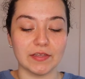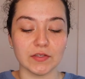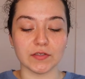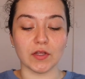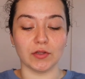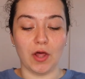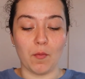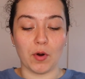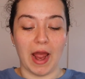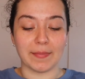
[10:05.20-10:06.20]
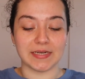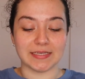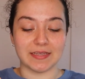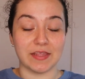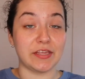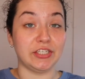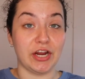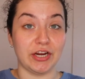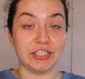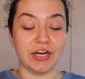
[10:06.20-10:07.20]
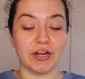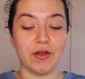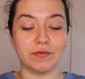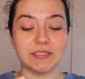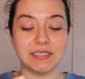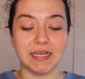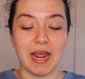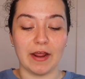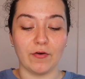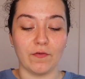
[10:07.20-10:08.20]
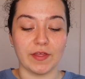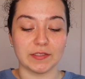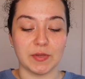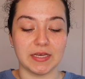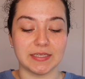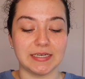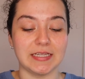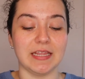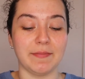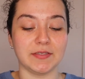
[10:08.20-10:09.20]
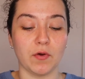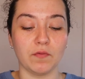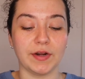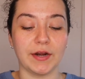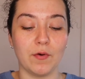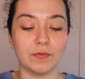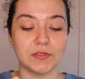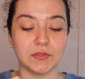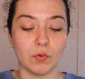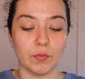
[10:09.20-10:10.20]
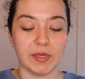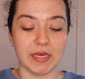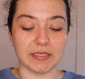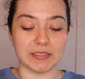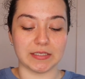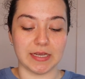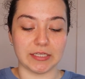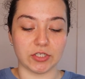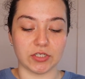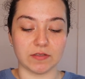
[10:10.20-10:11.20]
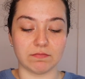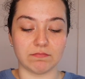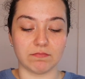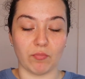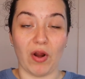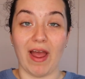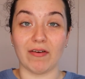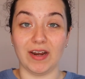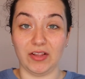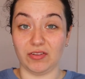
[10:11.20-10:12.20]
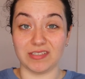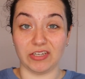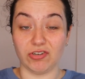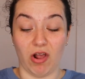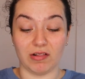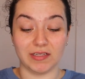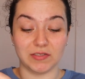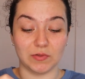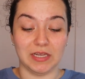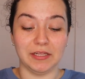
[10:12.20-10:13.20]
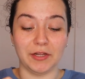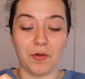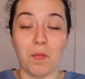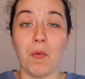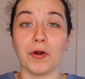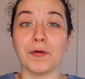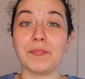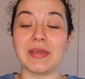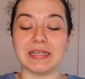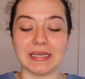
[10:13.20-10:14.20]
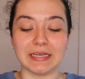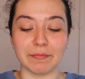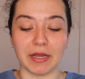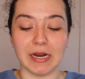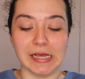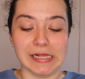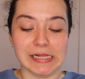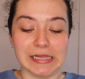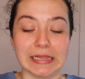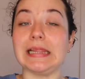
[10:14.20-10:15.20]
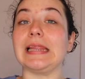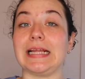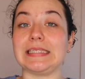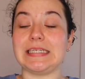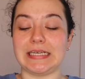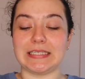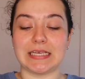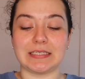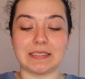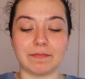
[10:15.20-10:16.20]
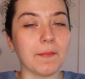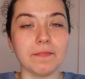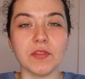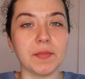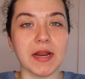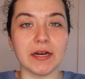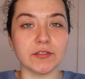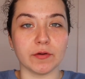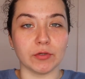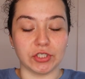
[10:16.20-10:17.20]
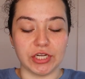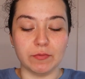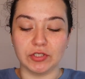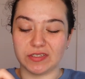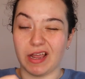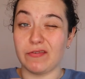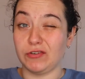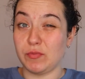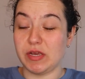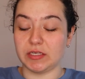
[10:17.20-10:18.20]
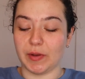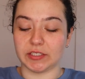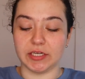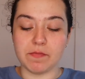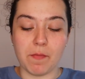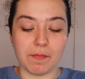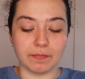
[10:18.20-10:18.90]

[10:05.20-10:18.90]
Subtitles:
This looks a lot more appetizing than the cherry oats did. I don't know if that's because I did them as overnight oats or because it's just brown and it looks like chocolate, so it's a little more appealing, but let's taste this. The bananas are mushy, which is kind of to be expected,